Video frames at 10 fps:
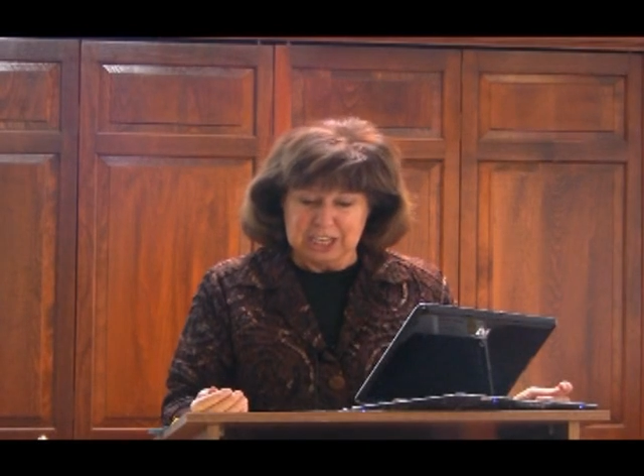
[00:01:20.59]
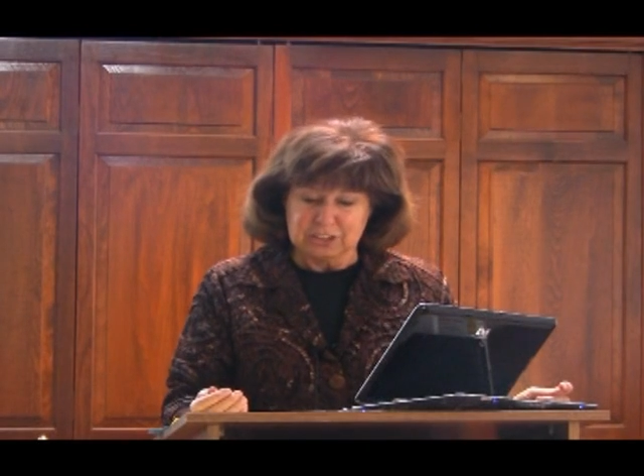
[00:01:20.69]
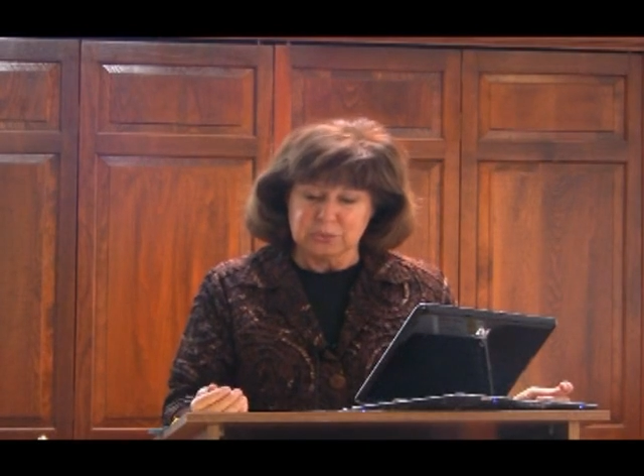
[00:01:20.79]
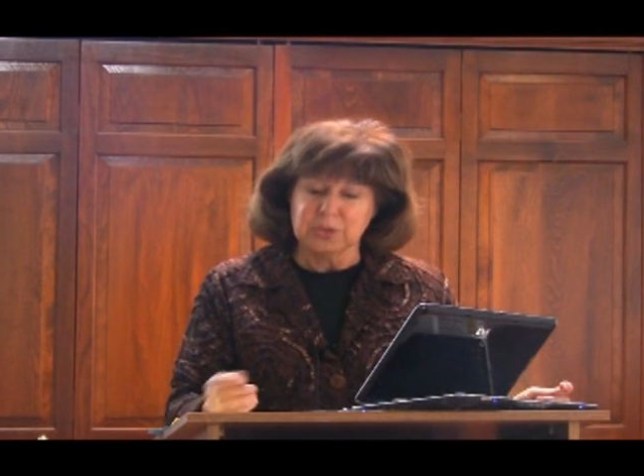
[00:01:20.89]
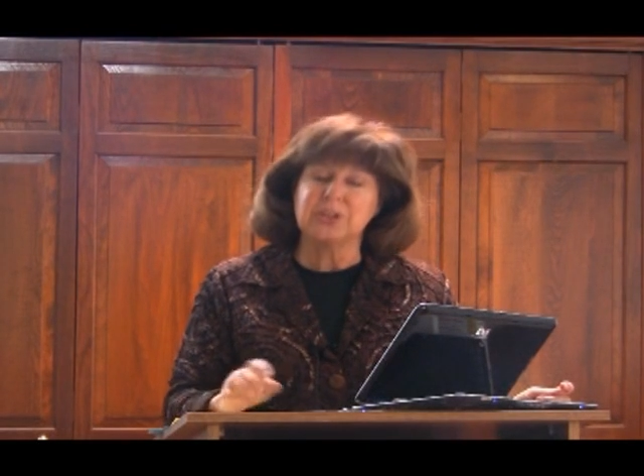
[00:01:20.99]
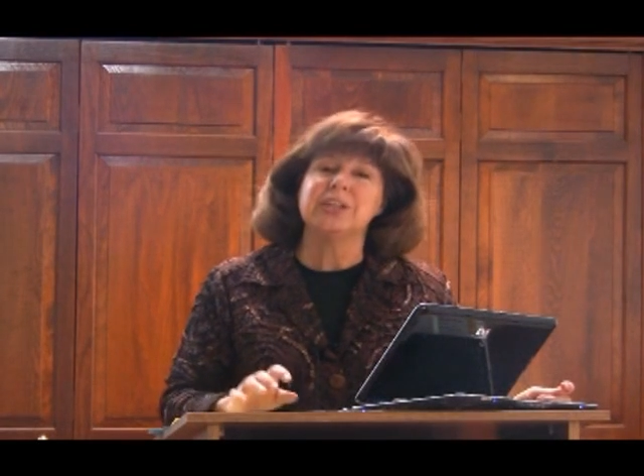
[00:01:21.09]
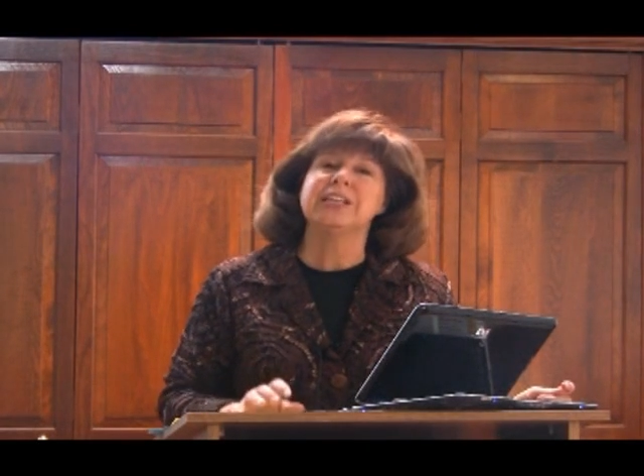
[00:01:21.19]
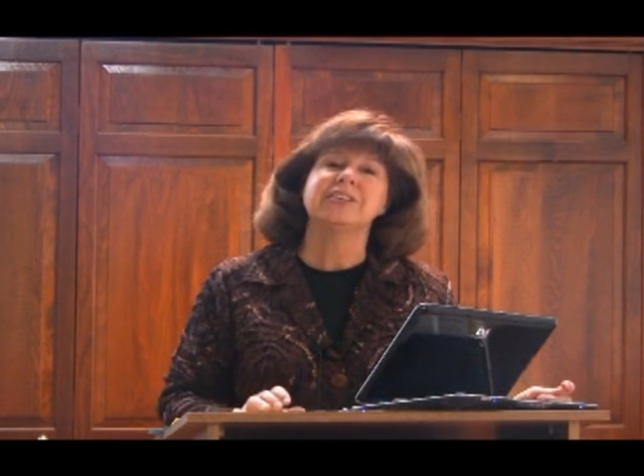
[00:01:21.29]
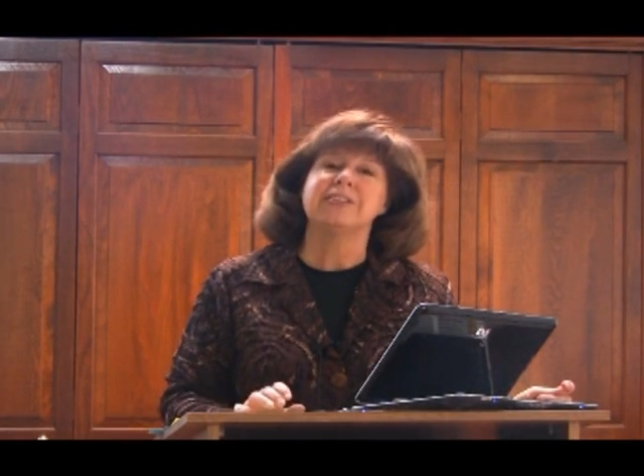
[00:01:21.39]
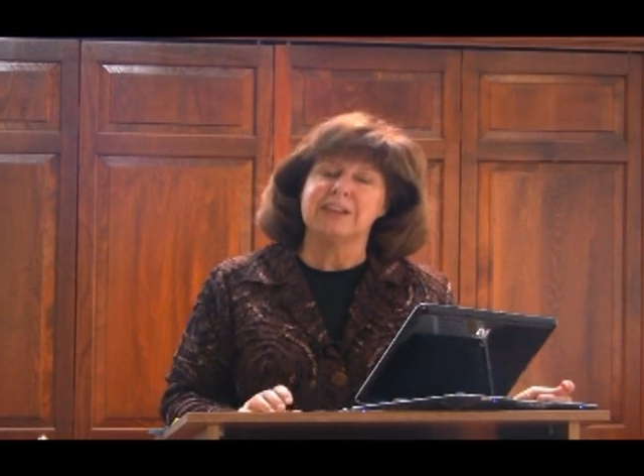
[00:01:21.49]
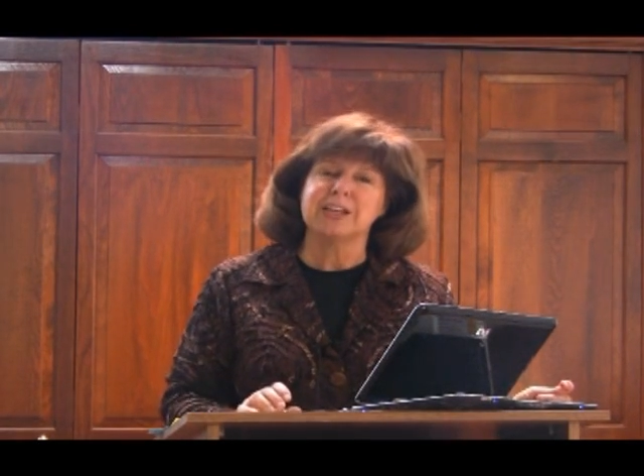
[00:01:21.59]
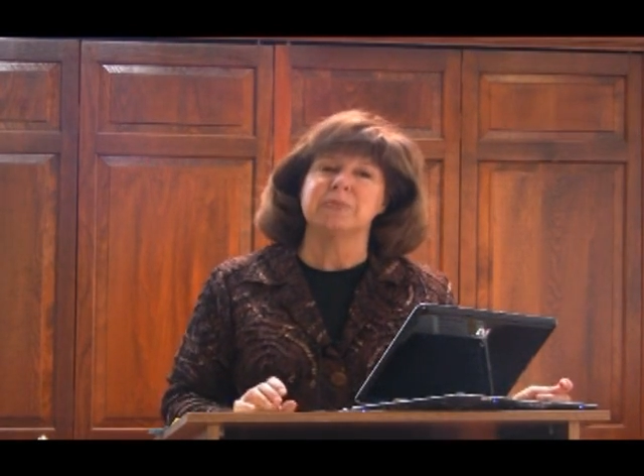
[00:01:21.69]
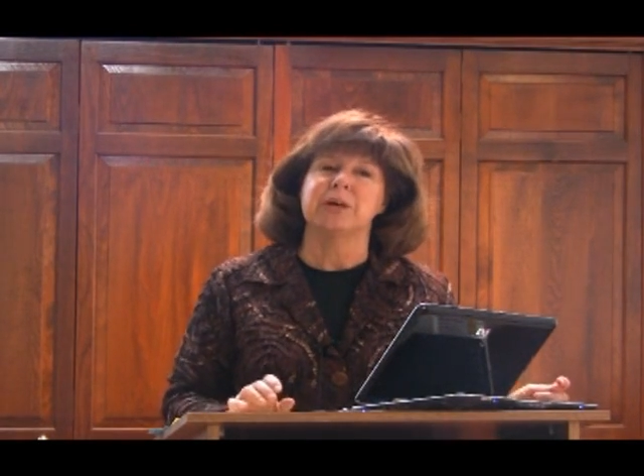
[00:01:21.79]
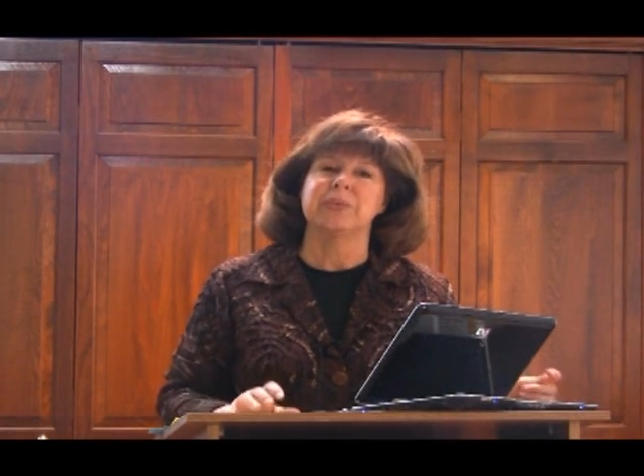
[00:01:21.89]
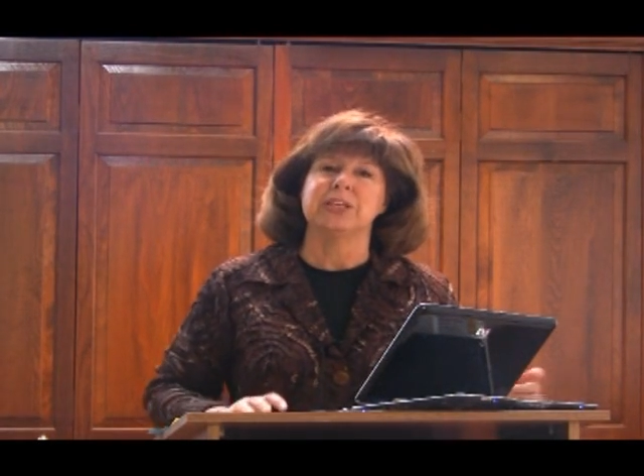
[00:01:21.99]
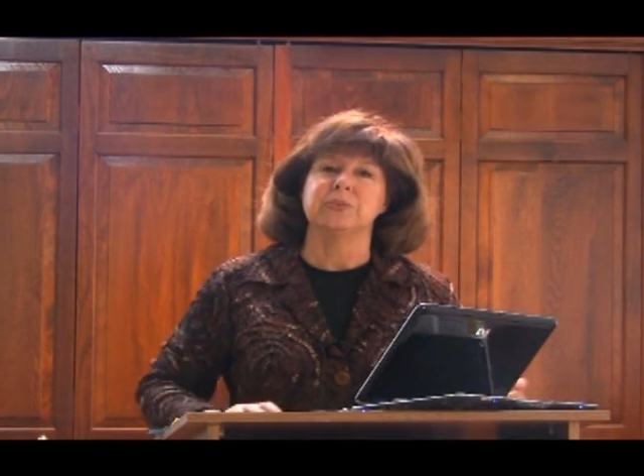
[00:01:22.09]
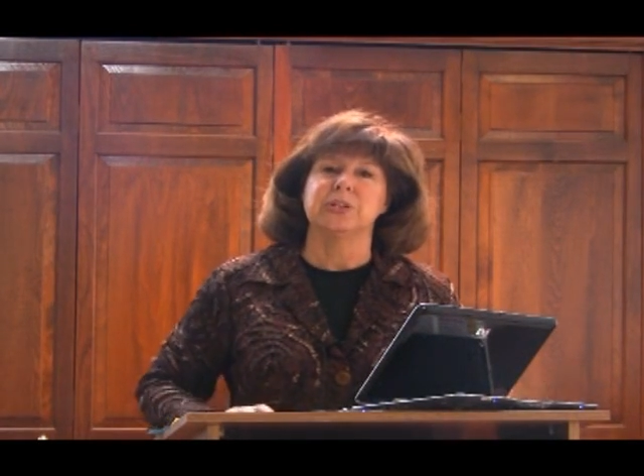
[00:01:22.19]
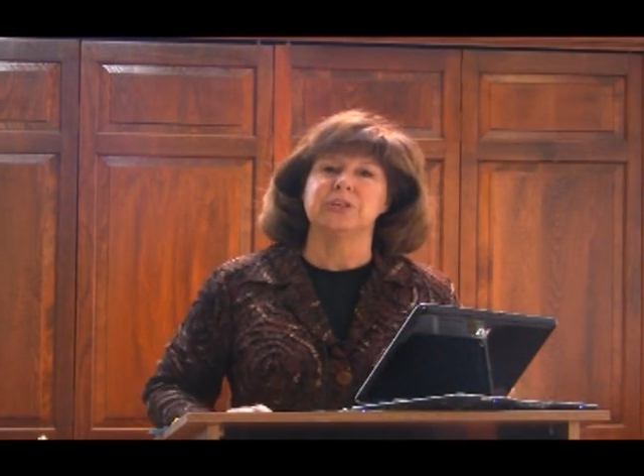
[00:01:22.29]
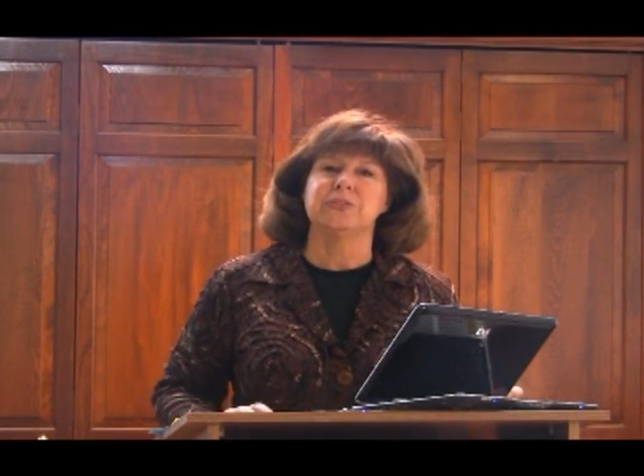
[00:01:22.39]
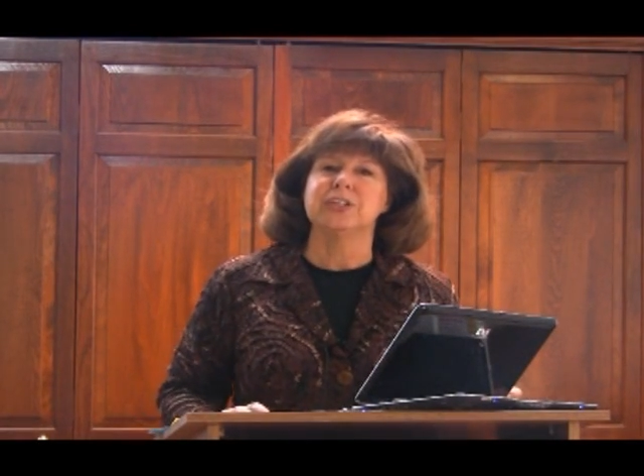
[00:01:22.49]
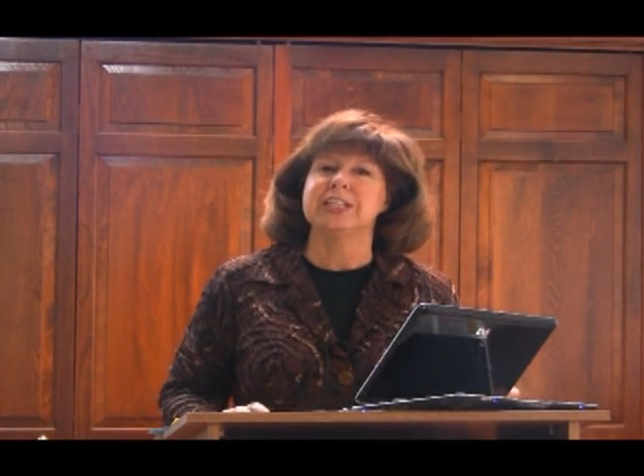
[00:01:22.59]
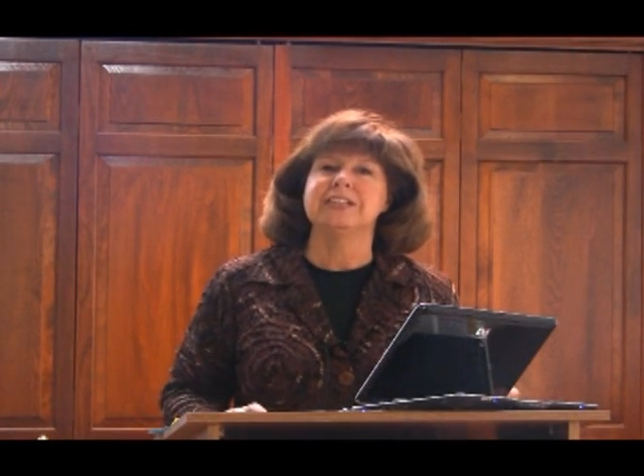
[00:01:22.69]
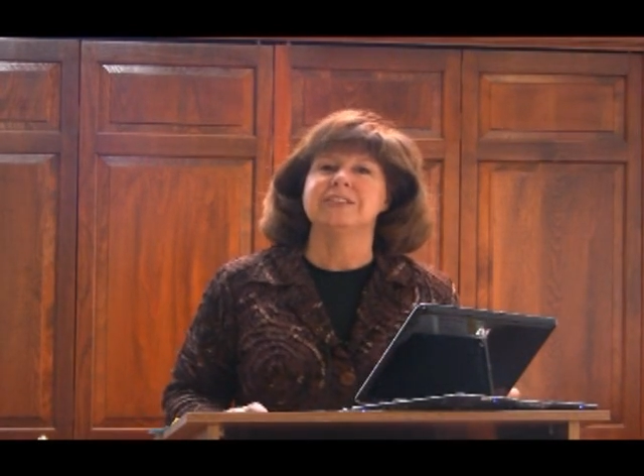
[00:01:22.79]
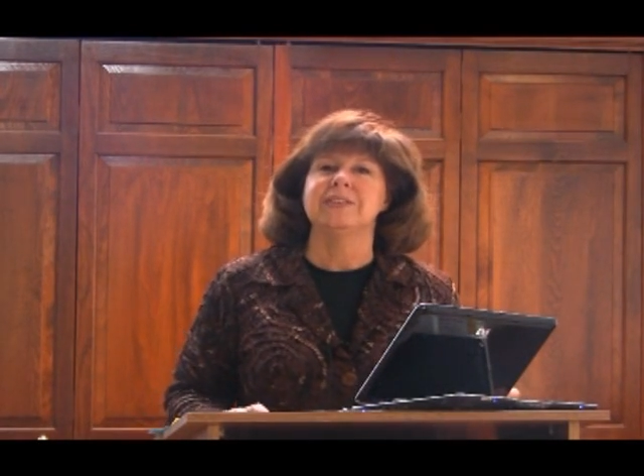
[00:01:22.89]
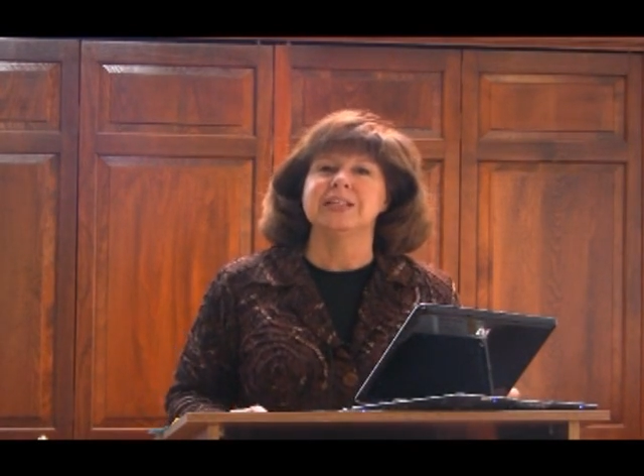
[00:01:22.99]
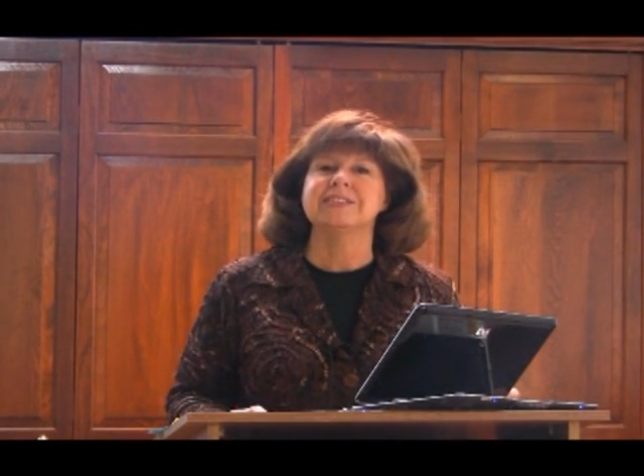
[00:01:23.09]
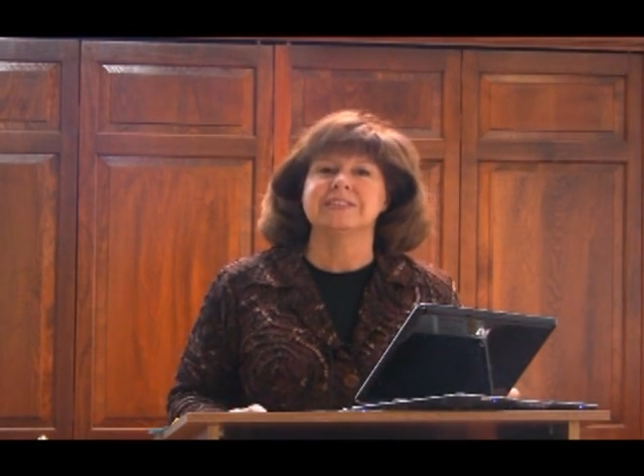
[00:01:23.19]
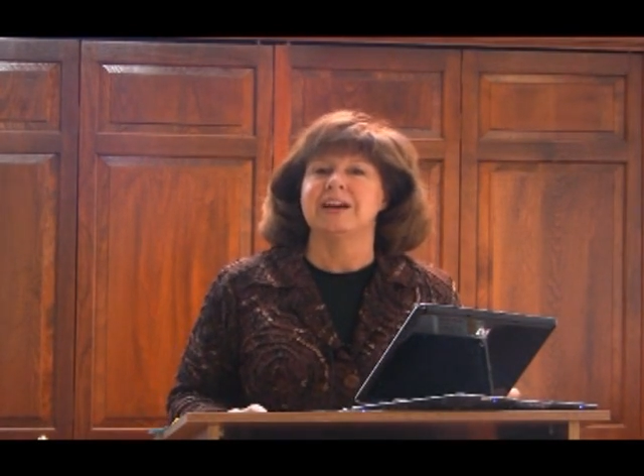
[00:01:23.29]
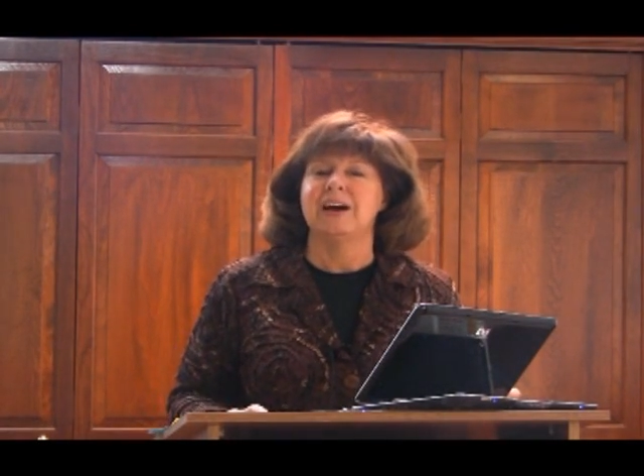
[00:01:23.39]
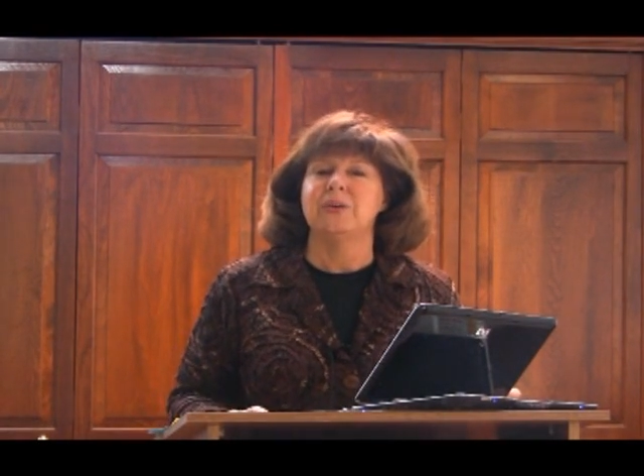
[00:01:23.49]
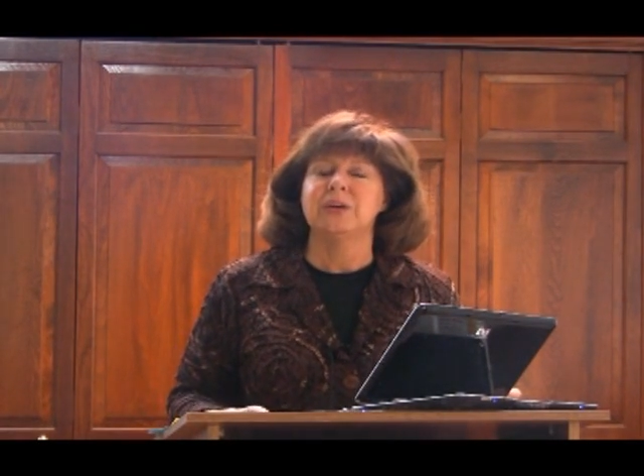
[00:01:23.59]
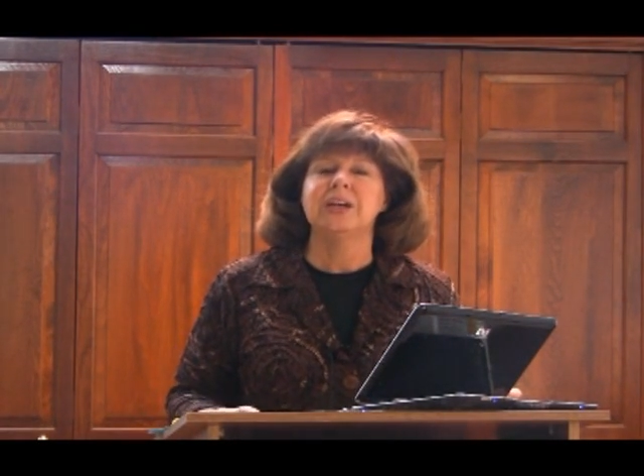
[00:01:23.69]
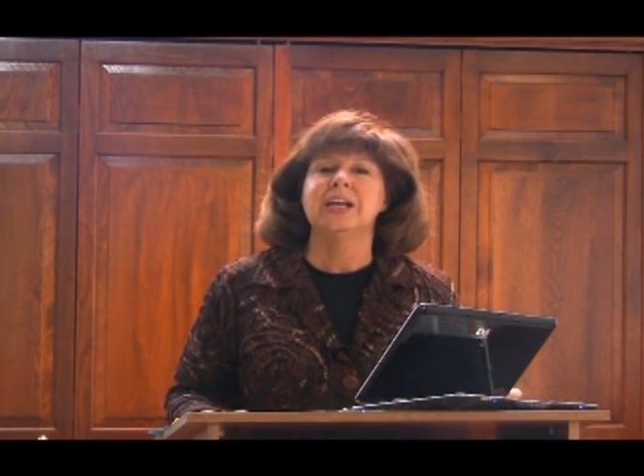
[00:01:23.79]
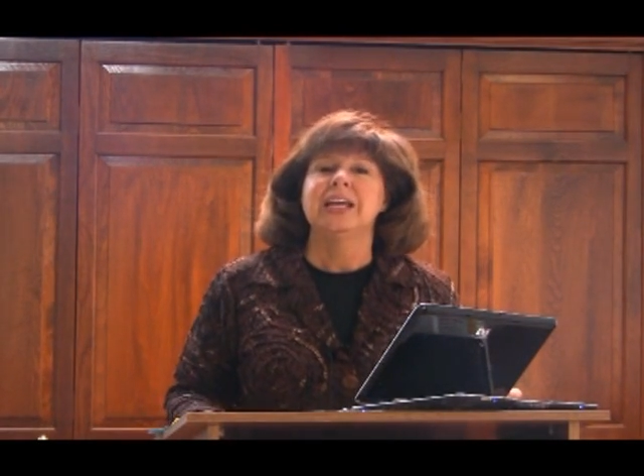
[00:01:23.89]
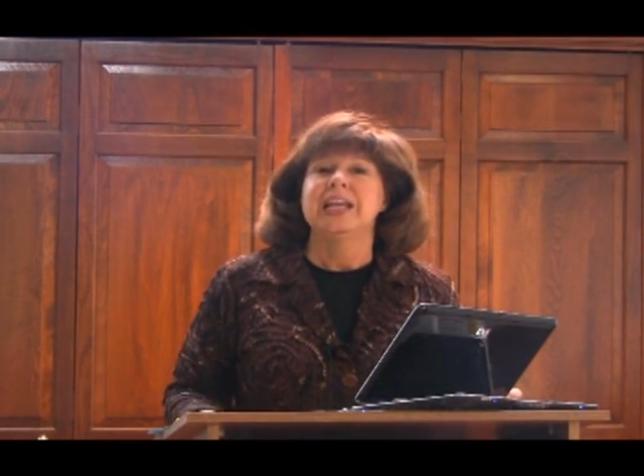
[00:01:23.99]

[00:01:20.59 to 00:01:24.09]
So we're going to talk about these wonderful kids in this hour,